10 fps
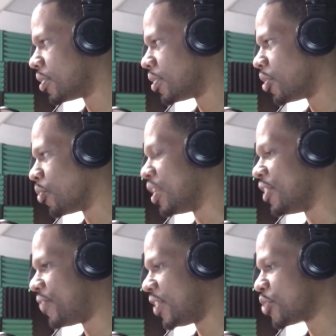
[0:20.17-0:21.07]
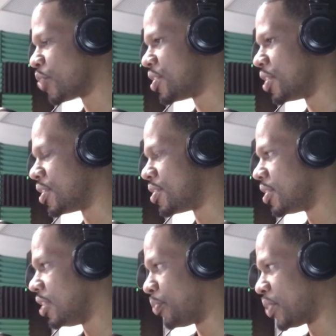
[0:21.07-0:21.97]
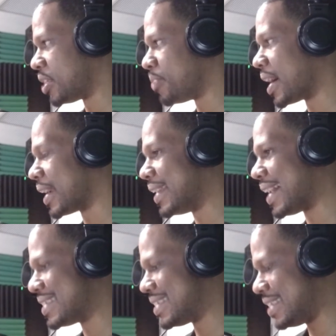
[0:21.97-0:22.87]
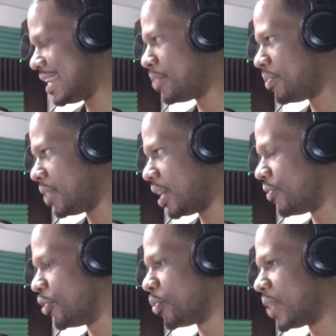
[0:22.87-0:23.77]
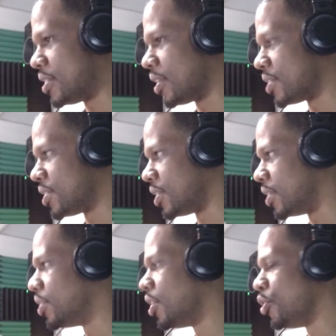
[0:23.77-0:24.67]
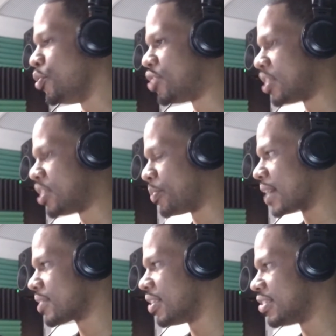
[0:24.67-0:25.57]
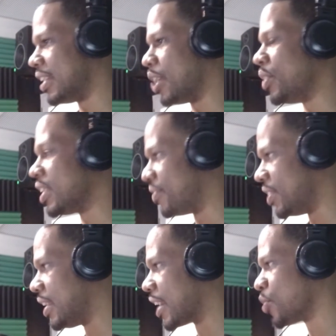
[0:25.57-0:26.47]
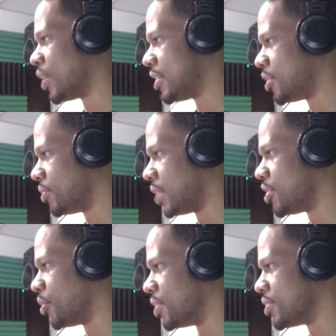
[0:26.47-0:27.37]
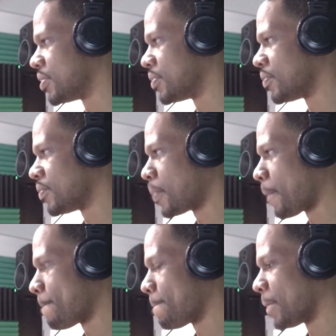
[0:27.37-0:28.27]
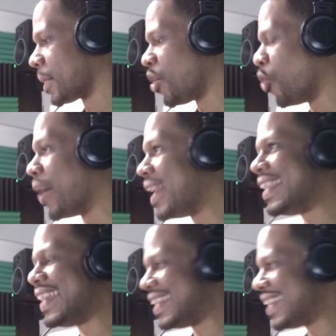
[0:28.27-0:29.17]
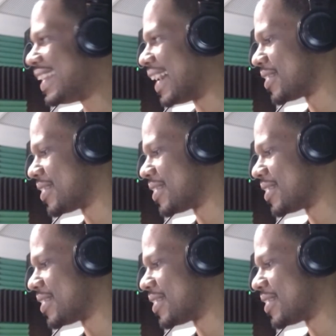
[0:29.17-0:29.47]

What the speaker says: When you finish watching it, you put it back in that same envelope that you got it in. You ship it back to us, and then we'll give you the next one that you want. When they did that,